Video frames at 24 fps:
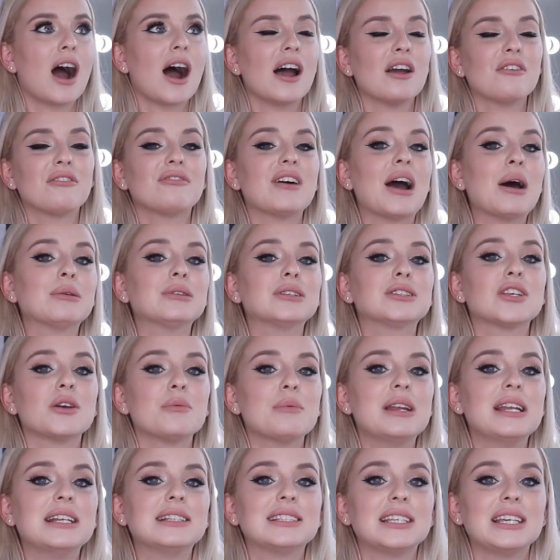I found so
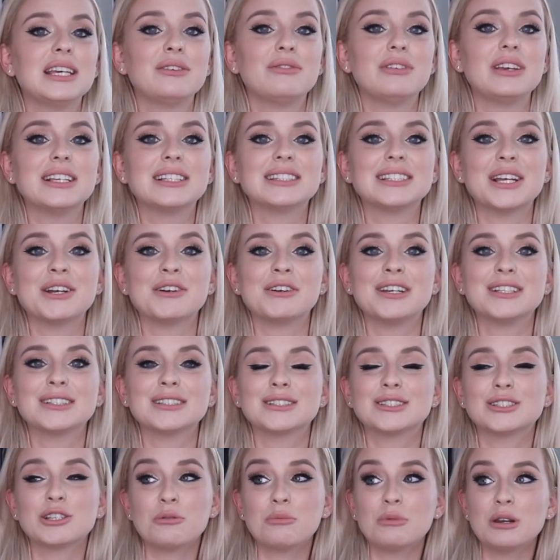many TV series
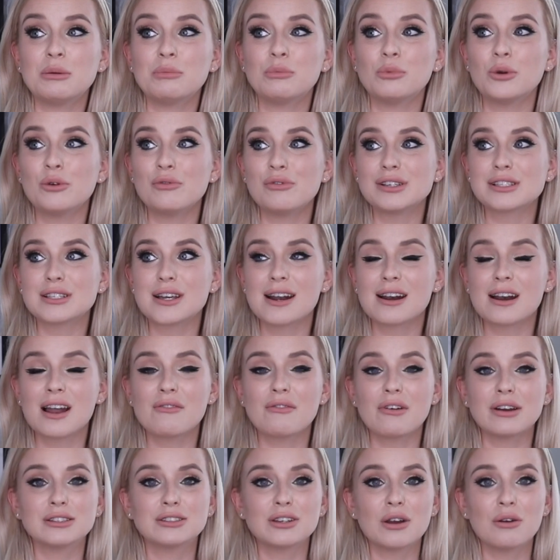and so many movies I
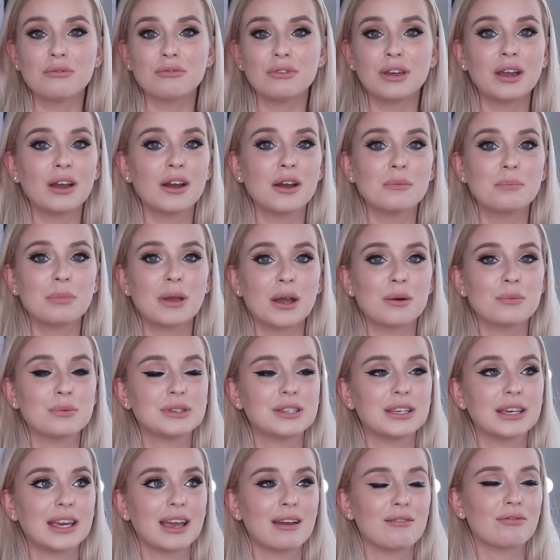love. I don't think I'd be able
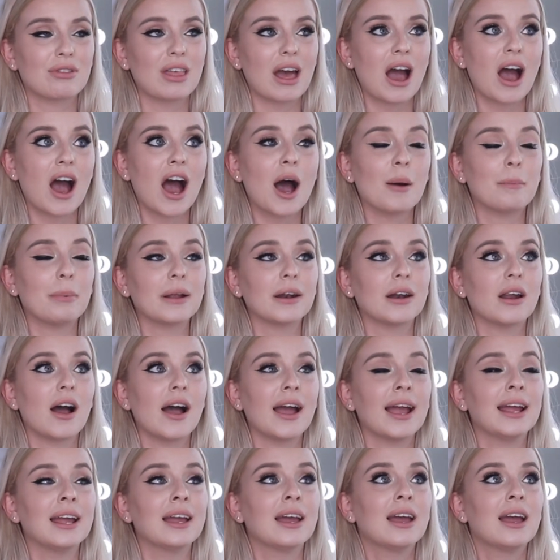to give that up. And
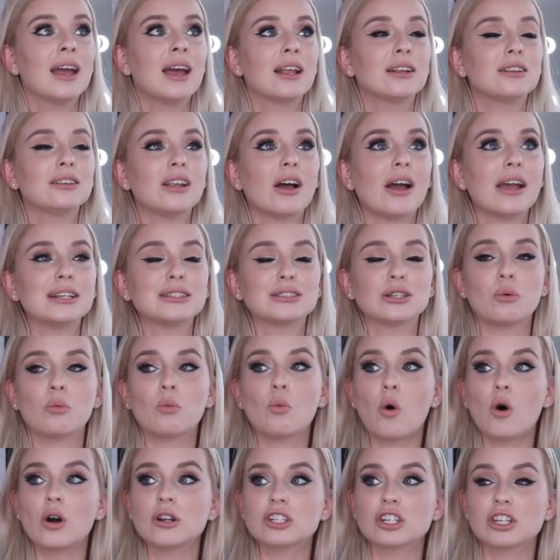I like to
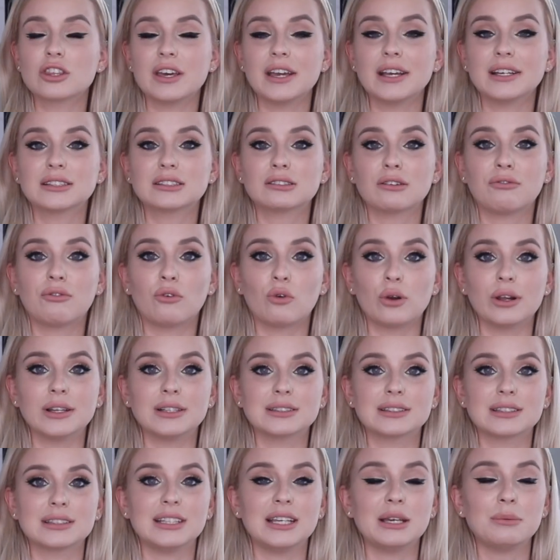watch things to fall
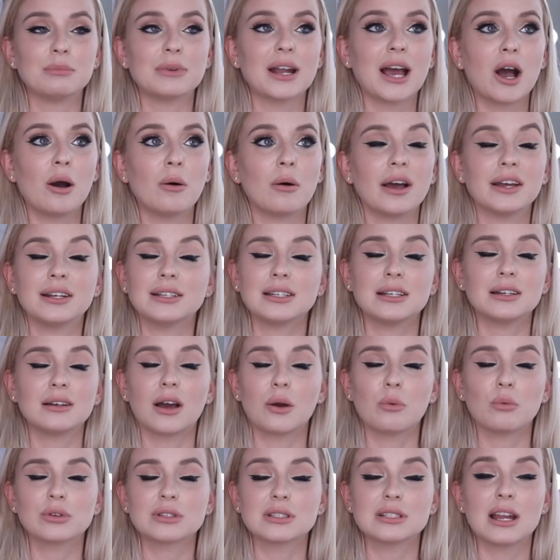asleep now.
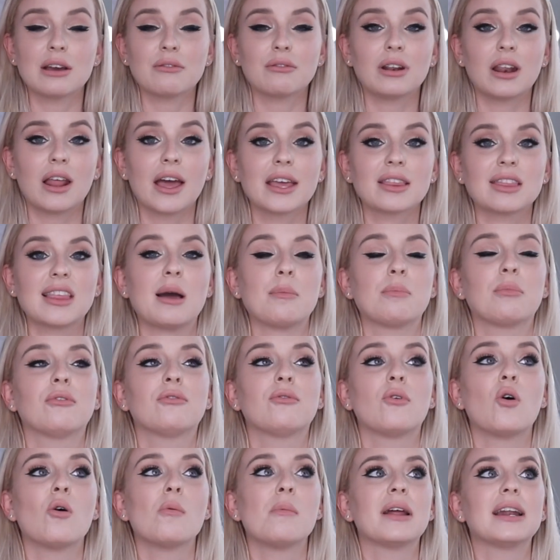I wasn't ever like that
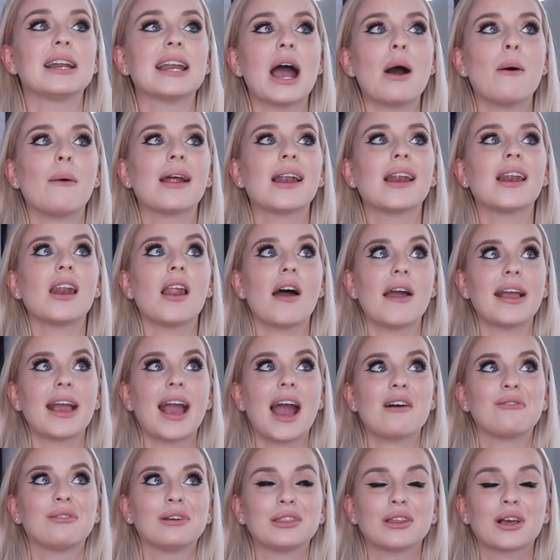before, but now I like
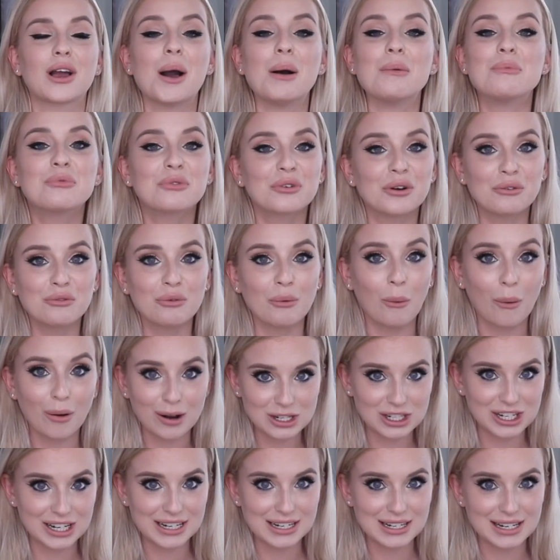having the comfort of
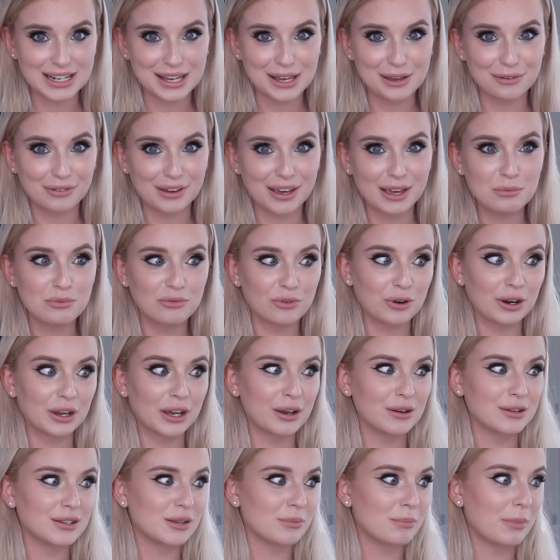watching TV before I
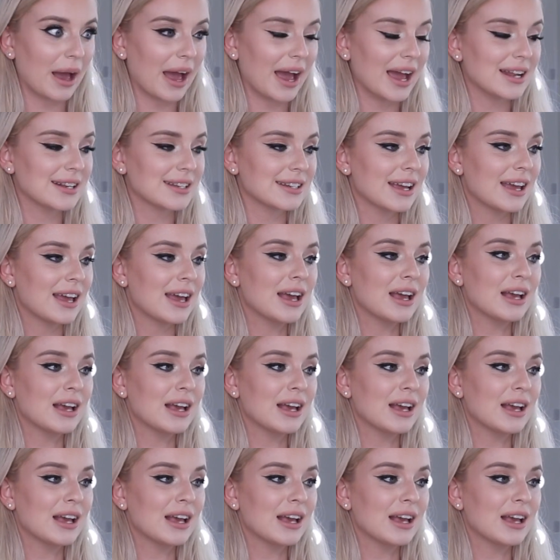go to bed.